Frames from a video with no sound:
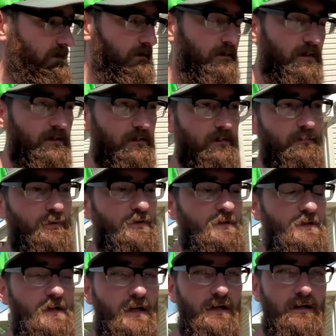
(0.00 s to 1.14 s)
Uh, greatly
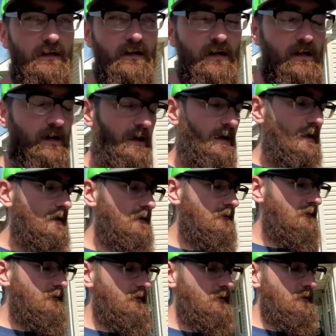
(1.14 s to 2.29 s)
appreciated.
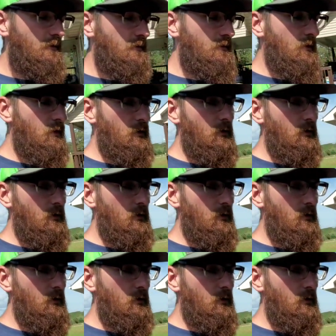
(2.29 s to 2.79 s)
If you